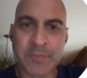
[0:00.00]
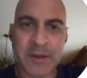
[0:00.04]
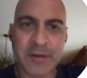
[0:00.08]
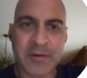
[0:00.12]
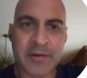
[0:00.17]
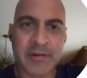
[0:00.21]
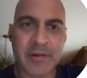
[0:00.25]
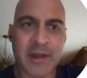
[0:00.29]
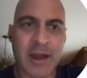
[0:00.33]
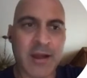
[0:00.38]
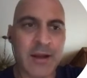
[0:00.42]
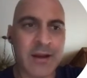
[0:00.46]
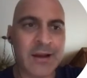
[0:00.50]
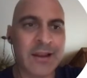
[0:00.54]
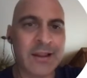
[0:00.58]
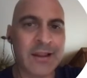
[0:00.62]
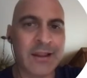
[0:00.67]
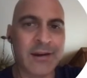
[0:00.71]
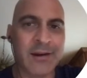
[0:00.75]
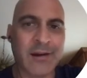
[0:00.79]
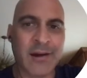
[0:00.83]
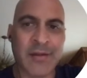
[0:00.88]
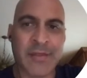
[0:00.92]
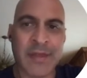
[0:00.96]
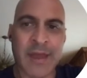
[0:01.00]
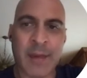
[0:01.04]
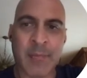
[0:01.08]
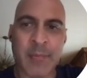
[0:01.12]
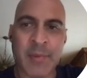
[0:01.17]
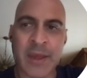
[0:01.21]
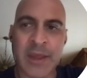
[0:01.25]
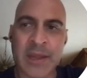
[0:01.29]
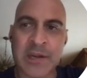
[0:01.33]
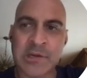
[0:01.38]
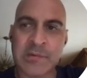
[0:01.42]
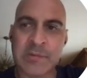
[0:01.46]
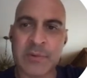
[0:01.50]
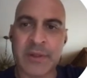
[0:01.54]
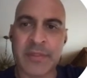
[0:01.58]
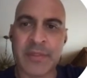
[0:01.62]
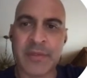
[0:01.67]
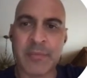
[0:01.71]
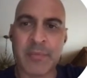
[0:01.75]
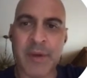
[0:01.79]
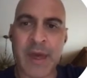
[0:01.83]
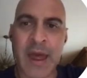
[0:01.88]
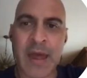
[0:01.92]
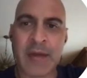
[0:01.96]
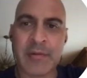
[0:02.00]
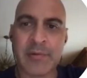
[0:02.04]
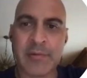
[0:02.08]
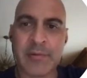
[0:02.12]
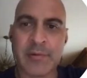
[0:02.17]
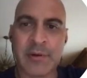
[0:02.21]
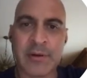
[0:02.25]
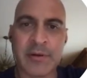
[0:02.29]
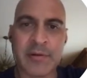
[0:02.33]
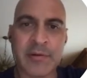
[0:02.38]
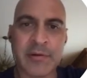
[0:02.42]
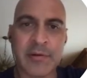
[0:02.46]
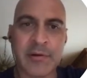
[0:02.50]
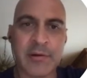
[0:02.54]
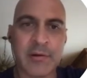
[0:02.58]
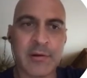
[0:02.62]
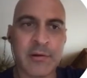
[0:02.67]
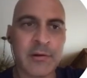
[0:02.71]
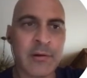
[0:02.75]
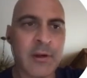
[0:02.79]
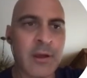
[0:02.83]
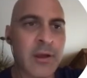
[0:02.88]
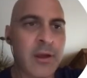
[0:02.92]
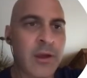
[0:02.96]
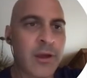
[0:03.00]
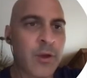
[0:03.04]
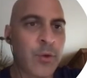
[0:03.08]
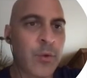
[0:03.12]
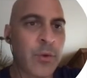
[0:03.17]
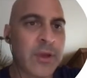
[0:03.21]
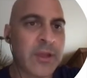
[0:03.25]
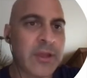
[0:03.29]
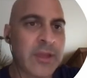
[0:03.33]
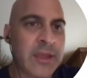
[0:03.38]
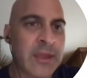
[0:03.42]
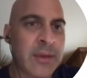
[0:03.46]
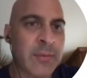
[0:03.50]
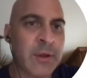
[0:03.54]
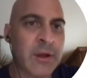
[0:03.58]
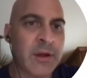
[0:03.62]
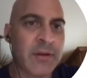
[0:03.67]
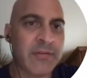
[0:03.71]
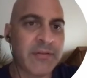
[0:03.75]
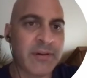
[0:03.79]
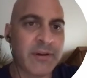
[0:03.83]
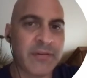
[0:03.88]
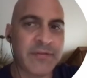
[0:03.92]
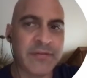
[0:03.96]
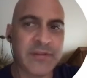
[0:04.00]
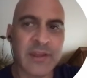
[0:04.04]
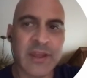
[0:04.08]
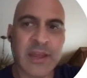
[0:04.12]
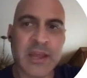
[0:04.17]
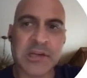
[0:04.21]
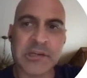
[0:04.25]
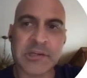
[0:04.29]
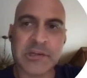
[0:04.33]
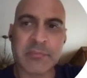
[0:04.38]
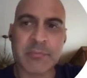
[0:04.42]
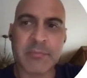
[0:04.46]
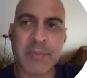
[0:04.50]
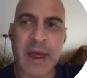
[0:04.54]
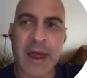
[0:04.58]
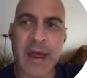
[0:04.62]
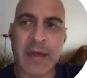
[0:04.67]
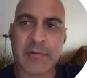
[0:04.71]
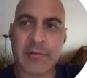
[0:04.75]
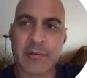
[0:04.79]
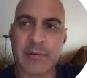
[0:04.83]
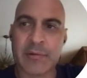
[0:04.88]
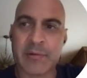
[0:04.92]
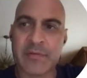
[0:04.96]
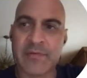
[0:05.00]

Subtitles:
It's not clear on that page, but the password is your quick email verification password.